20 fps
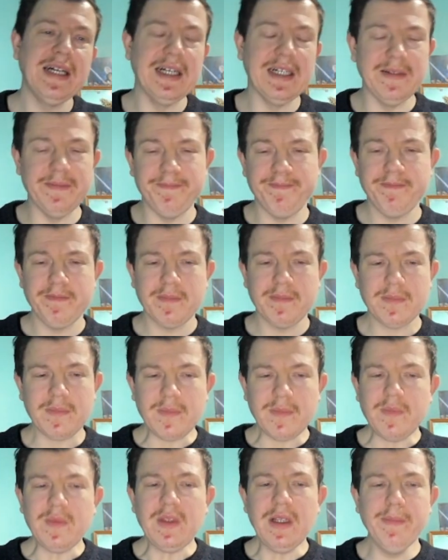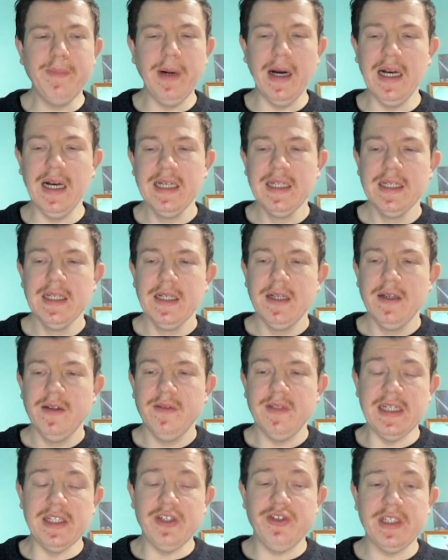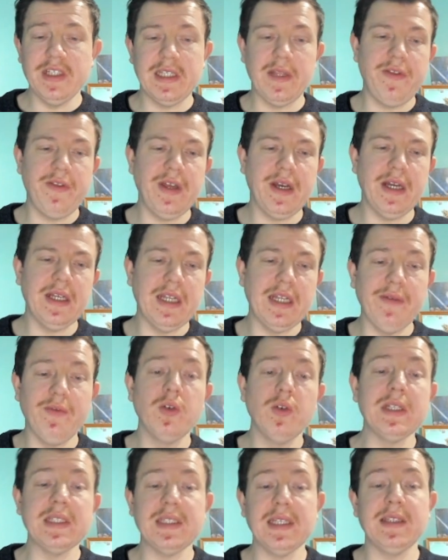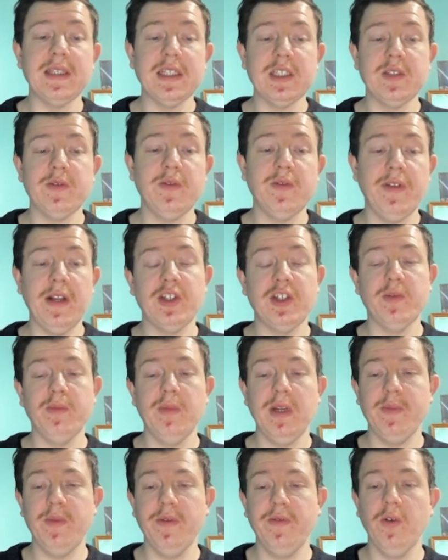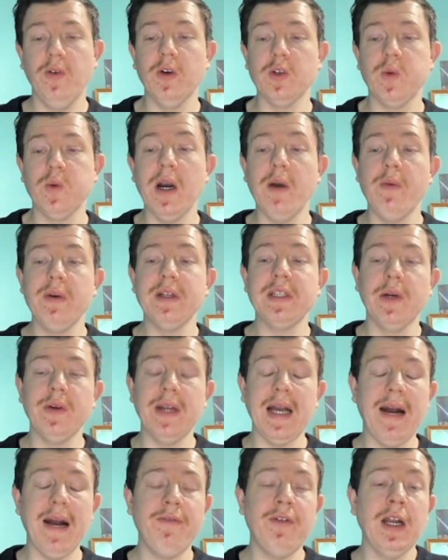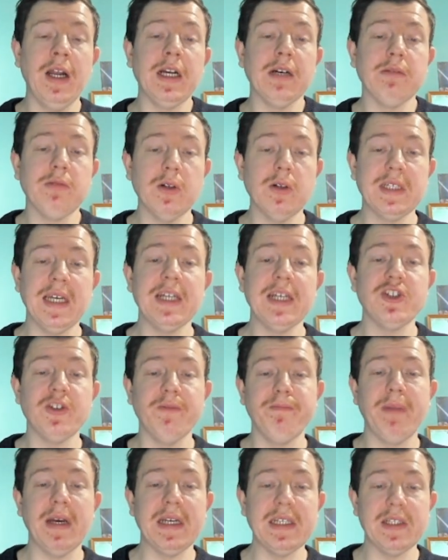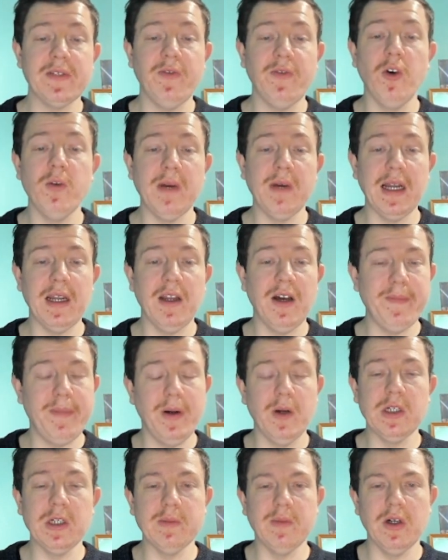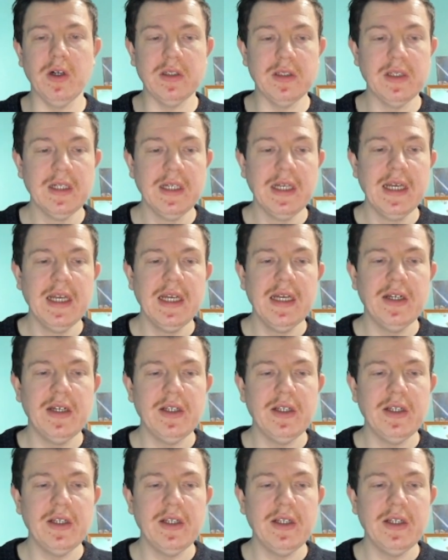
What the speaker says: But the interesting thing, and I've already said this for Flesh and Blood before, is where we don't have a rotation-based format like Pokemon.